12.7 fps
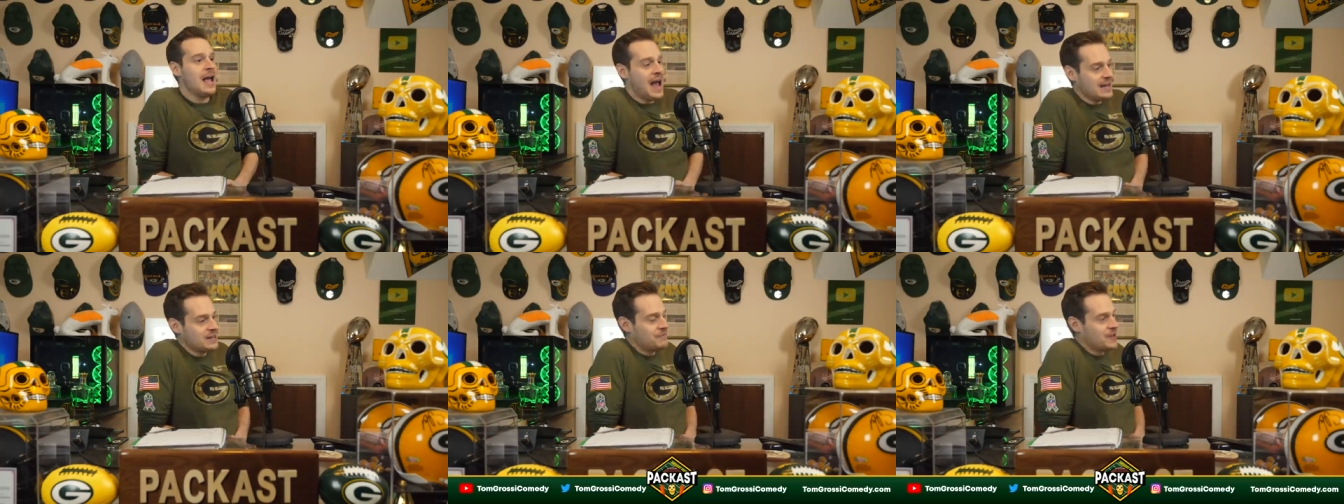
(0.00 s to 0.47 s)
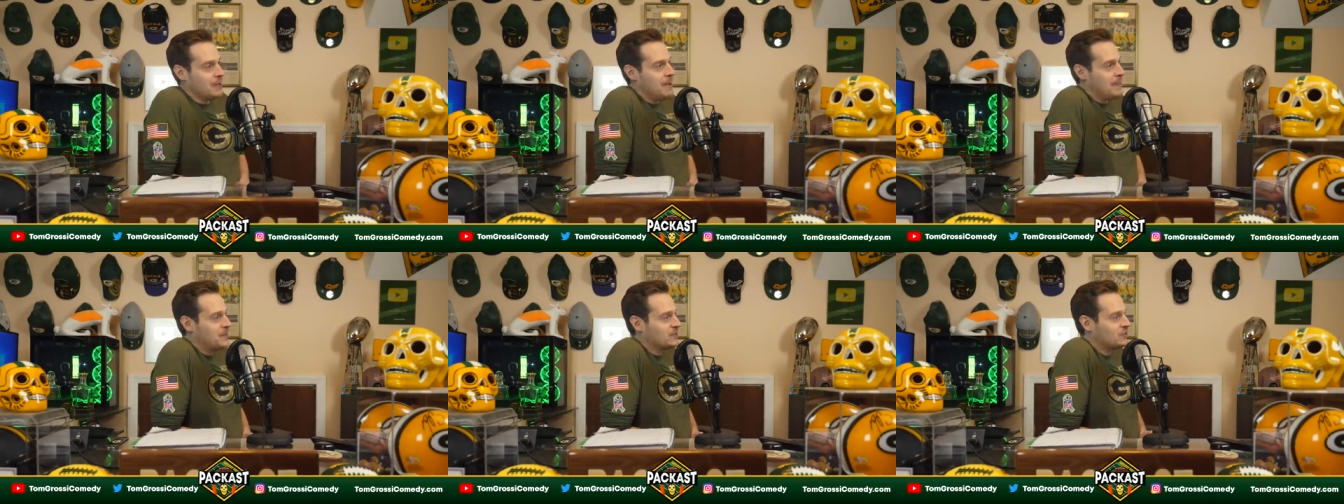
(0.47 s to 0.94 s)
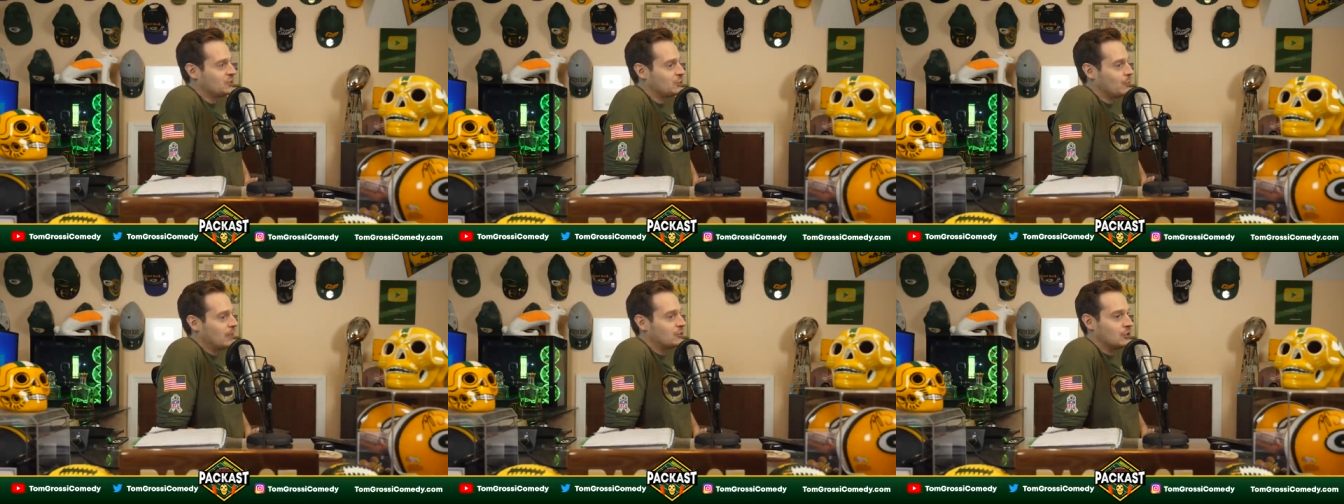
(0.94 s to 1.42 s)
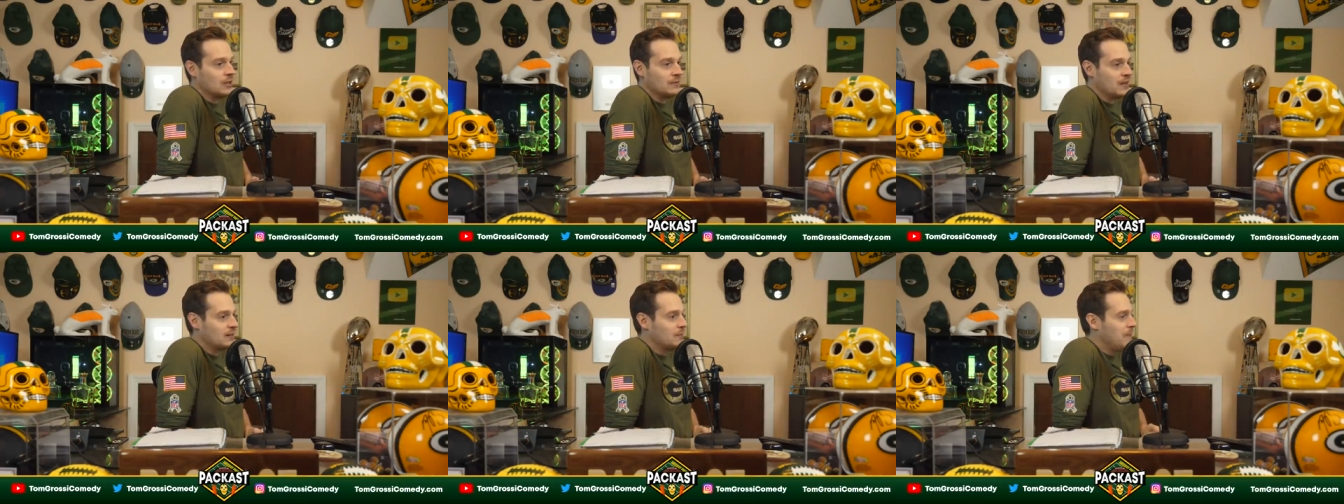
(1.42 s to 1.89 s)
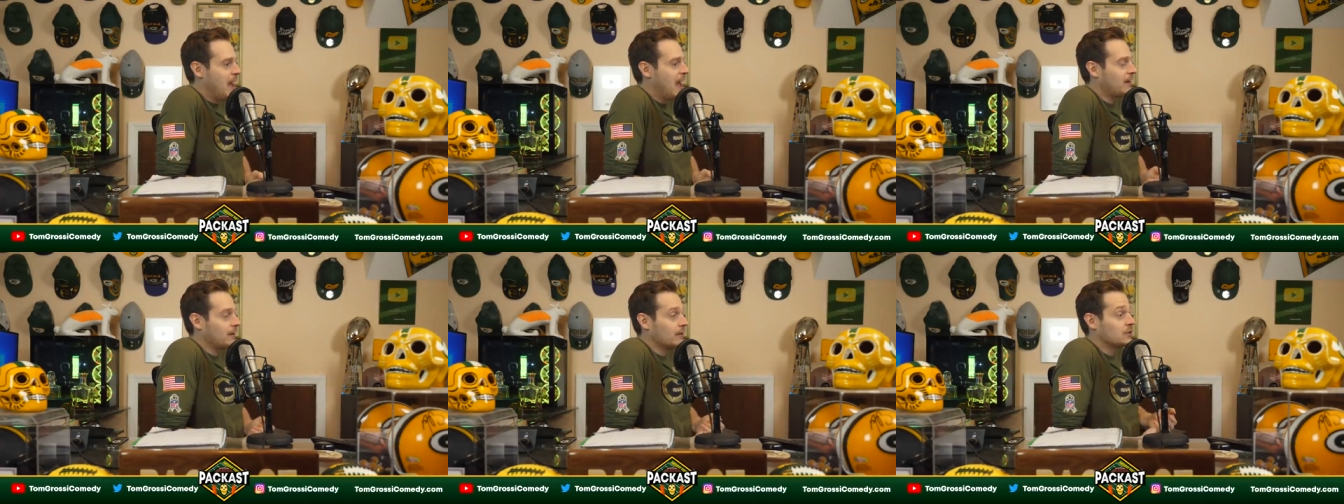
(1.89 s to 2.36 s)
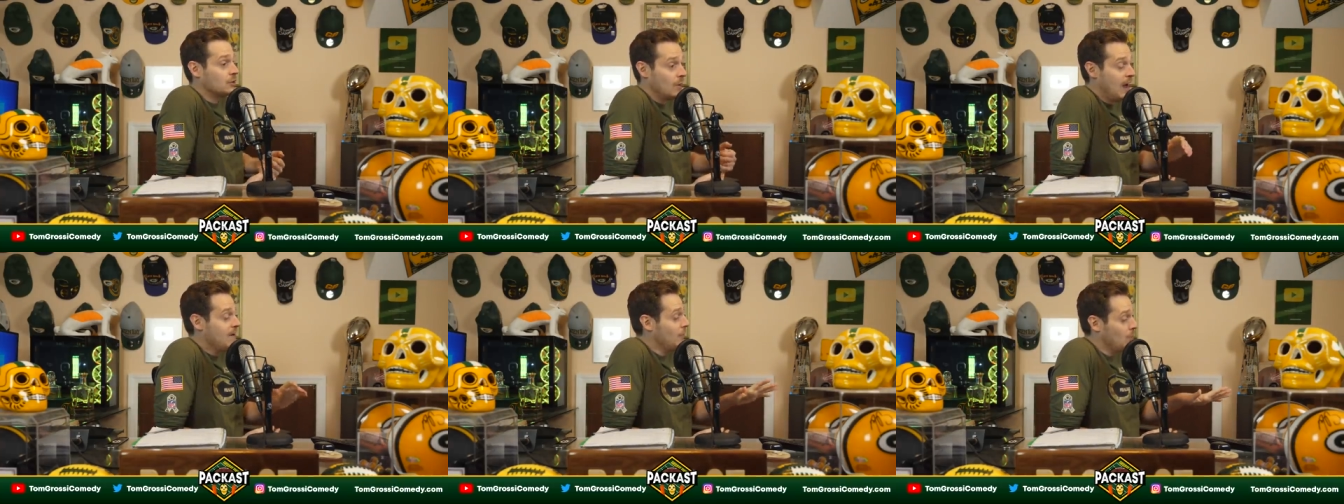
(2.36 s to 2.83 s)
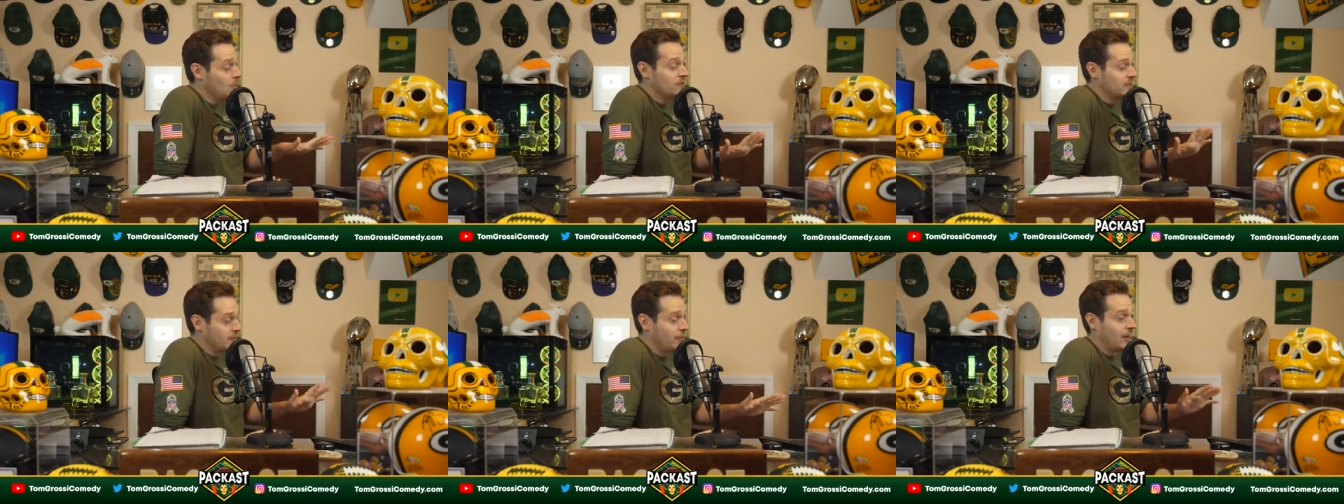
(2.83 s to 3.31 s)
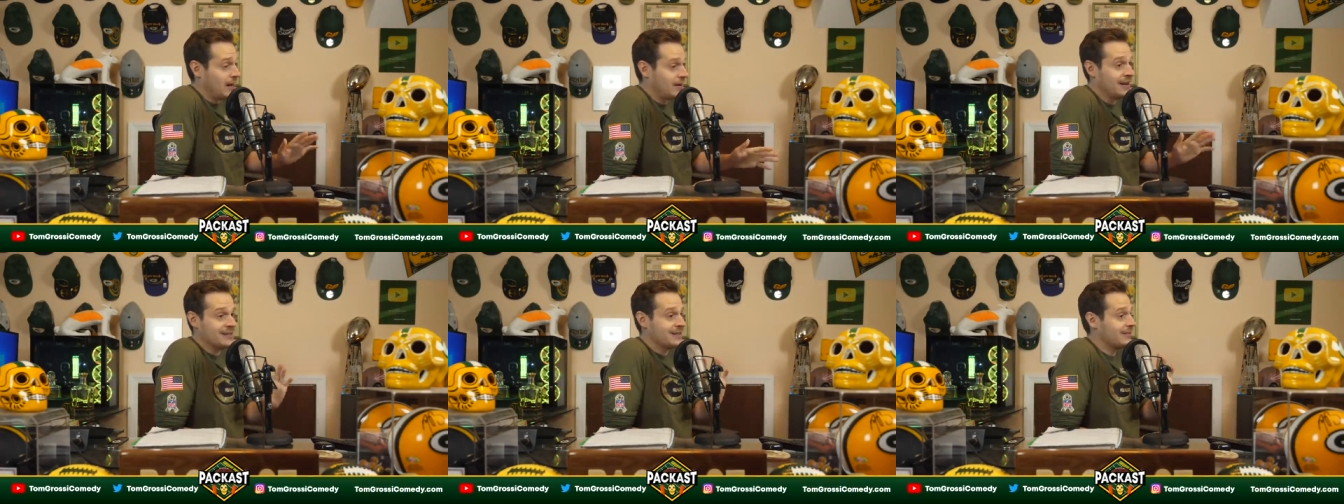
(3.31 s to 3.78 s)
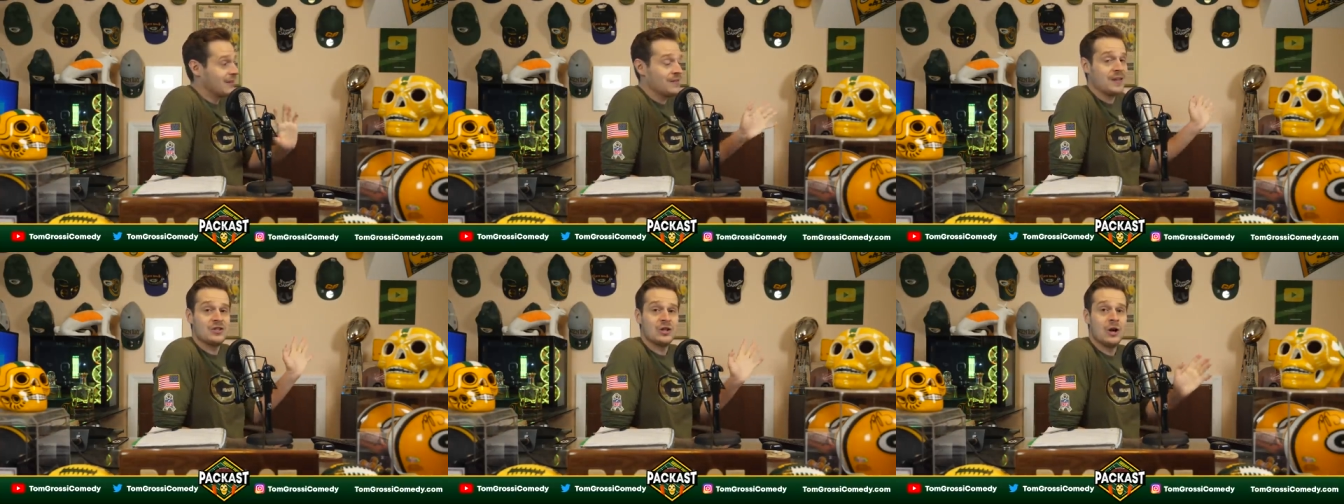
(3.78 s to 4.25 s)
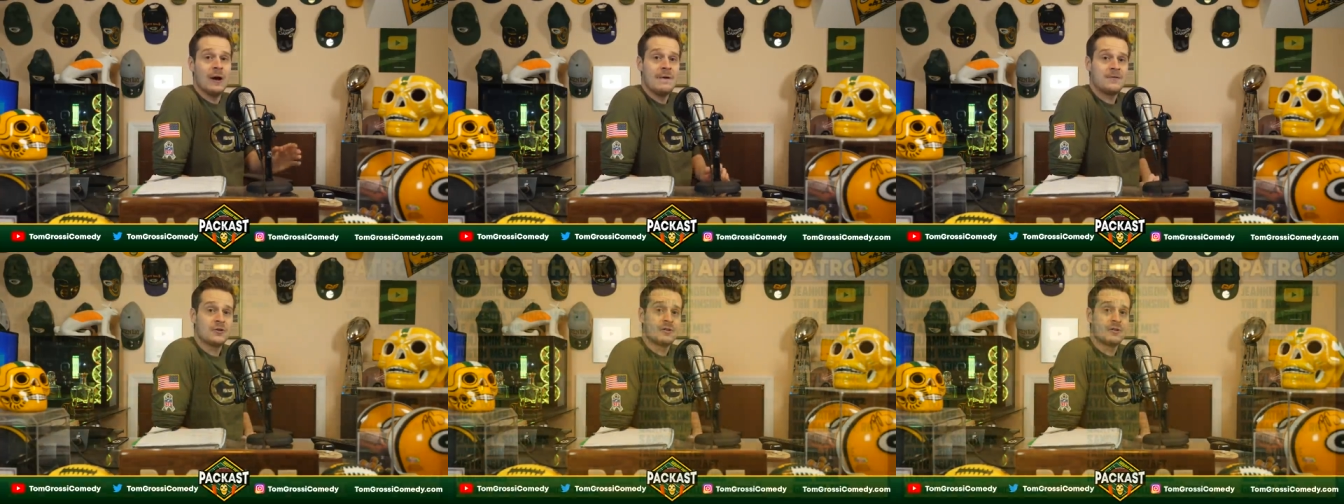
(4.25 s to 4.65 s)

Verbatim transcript: How do you feel about this situation? Do you think the Packers, who have holes in other areas, they think they should go